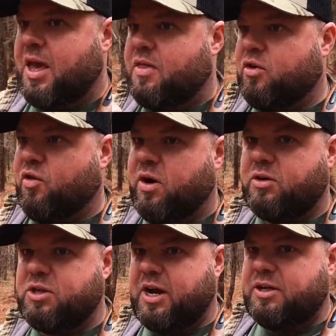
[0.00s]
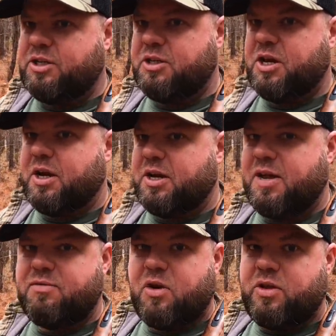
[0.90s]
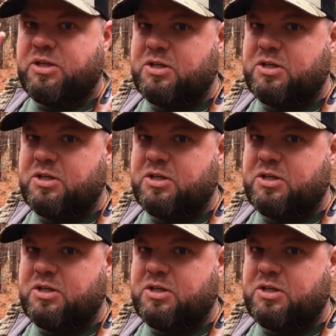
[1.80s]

The trails that I just cut, even though this